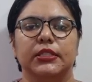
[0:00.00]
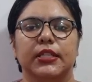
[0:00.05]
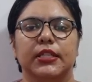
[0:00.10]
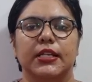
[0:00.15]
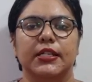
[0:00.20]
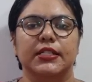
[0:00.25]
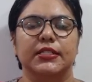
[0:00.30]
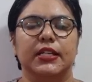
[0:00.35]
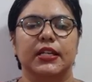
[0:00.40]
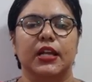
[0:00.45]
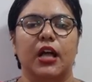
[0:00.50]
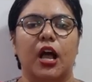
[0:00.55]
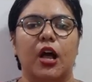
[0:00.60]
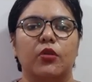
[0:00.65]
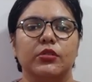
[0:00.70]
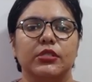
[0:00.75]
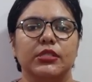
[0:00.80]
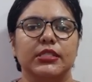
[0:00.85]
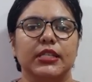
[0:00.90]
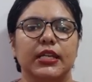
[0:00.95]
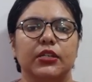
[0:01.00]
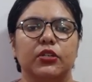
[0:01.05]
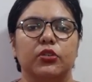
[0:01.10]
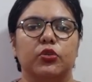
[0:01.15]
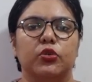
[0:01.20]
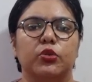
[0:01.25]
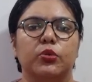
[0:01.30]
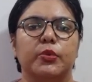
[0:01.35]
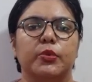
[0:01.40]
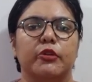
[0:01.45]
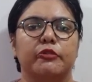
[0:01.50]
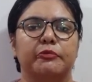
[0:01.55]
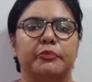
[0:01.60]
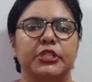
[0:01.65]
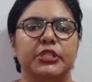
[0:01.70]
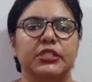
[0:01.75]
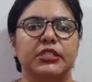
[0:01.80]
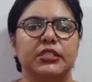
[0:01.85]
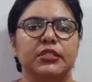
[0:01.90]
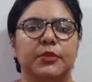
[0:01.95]
that is an outside group of
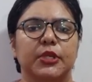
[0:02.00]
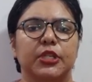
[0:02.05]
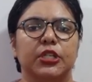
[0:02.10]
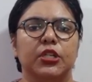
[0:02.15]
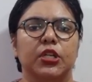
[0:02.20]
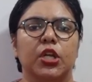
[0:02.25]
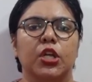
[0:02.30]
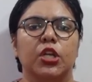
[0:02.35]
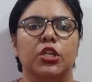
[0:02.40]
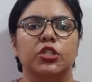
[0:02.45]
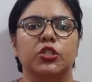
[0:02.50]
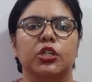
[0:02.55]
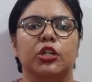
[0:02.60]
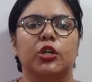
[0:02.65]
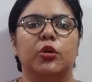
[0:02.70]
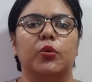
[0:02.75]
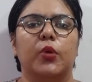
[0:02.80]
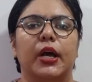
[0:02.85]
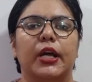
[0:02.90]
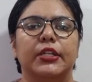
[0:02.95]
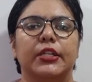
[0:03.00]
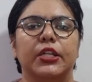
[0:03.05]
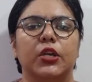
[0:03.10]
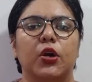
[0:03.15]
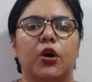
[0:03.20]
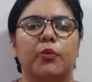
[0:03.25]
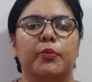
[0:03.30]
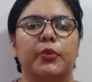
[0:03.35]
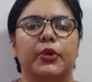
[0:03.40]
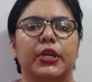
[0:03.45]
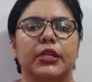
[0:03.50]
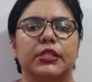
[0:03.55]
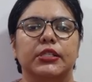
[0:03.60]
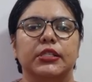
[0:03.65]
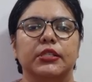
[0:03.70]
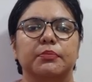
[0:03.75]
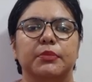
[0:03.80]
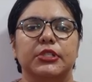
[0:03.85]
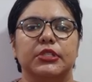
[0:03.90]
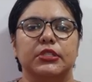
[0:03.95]
businessmen, to acquire the
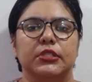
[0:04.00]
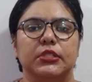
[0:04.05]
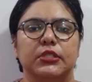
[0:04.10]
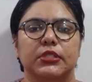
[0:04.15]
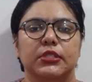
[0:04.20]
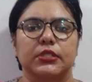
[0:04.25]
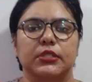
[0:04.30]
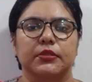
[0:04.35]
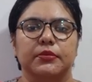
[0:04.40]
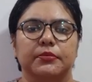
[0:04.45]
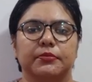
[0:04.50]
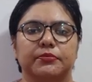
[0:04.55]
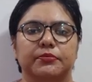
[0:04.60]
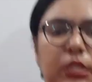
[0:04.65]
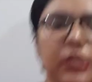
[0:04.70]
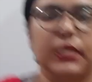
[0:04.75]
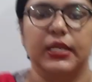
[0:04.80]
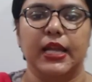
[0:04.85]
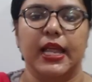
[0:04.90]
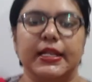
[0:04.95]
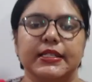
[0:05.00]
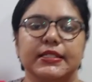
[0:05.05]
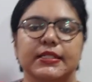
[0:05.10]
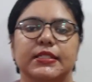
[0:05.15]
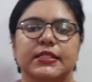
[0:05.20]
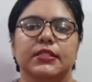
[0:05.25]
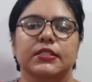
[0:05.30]
operating business. Next,